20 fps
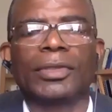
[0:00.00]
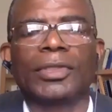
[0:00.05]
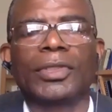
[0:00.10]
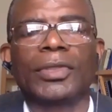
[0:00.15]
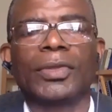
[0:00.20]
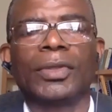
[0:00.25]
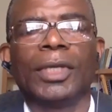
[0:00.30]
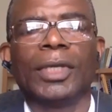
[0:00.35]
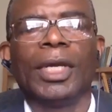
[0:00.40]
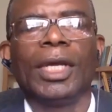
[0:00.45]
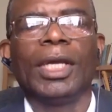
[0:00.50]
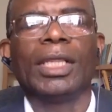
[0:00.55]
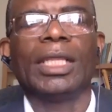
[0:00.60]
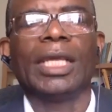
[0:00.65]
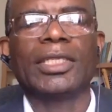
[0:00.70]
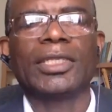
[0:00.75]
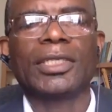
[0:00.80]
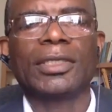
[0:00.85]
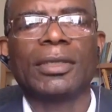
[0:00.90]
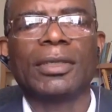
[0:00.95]
So
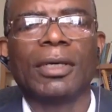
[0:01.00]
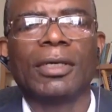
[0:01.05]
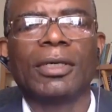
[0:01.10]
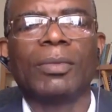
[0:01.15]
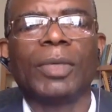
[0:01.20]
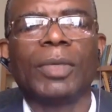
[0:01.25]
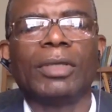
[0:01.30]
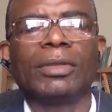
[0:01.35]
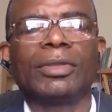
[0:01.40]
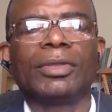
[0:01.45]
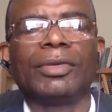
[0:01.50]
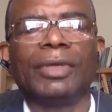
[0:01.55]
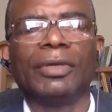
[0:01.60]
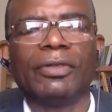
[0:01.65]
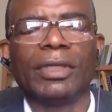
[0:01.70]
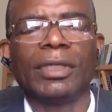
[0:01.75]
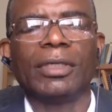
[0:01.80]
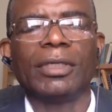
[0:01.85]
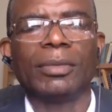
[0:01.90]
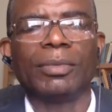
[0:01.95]
let's talk about
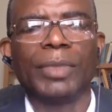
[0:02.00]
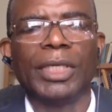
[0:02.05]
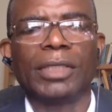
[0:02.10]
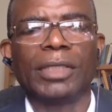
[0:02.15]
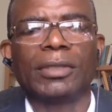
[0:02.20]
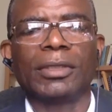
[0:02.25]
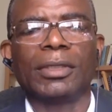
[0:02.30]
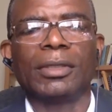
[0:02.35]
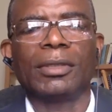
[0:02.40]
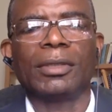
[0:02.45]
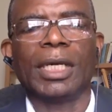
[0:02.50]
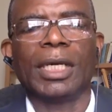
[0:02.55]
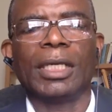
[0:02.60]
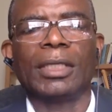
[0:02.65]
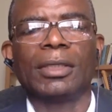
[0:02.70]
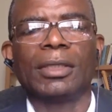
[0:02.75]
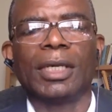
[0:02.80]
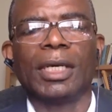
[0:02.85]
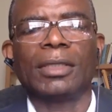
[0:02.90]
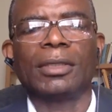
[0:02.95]
grief a little bit and
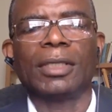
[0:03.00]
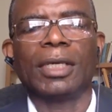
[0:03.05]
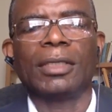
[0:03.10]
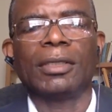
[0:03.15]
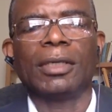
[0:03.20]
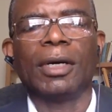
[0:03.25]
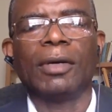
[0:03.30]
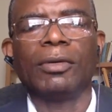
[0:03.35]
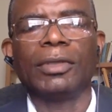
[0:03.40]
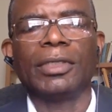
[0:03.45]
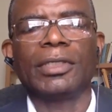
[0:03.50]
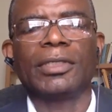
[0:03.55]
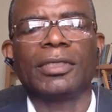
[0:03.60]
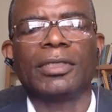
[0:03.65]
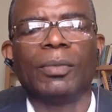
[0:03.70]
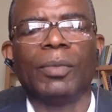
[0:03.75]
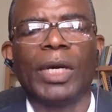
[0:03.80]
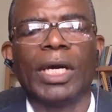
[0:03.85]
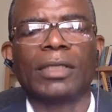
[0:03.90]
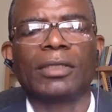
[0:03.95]
how this
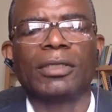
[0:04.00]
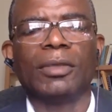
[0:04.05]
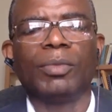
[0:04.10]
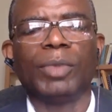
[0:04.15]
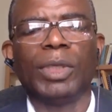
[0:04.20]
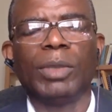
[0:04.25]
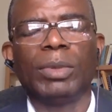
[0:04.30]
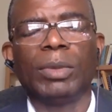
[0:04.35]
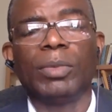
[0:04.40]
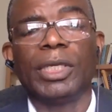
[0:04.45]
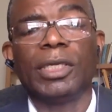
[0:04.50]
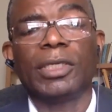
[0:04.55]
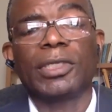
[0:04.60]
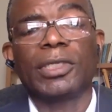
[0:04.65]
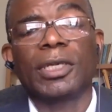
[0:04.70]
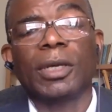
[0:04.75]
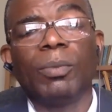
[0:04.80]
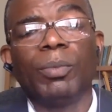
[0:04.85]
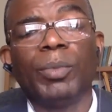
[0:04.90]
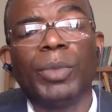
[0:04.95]
is impacting people,
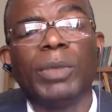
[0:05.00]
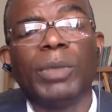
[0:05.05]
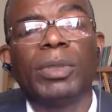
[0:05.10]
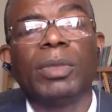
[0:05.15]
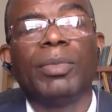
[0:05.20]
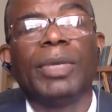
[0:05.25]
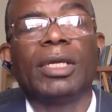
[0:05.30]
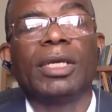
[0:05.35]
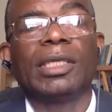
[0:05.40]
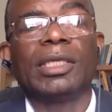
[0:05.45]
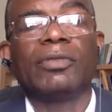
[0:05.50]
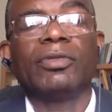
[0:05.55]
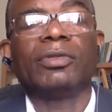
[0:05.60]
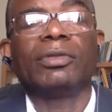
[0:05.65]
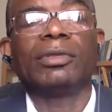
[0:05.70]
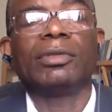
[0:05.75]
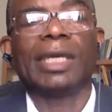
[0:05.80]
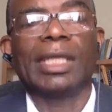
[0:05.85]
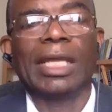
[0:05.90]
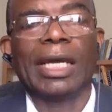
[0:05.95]
because some people may not
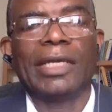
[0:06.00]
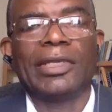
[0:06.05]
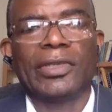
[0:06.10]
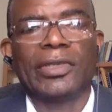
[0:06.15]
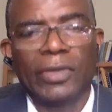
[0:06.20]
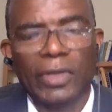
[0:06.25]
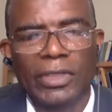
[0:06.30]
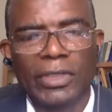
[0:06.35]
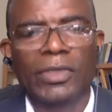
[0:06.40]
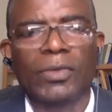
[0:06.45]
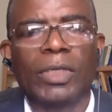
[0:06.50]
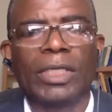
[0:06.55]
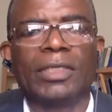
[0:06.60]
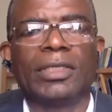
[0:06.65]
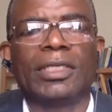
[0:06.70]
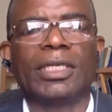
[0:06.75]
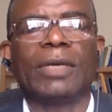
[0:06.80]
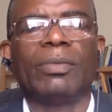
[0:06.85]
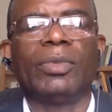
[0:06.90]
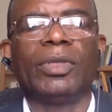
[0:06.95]
even realize this is what
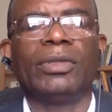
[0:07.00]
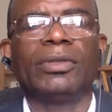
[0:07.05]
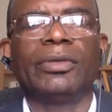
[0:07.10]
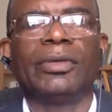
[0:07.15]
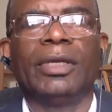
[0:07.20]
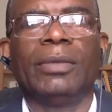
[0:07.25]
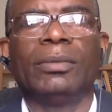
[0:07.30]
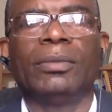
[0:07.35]
is happening to them.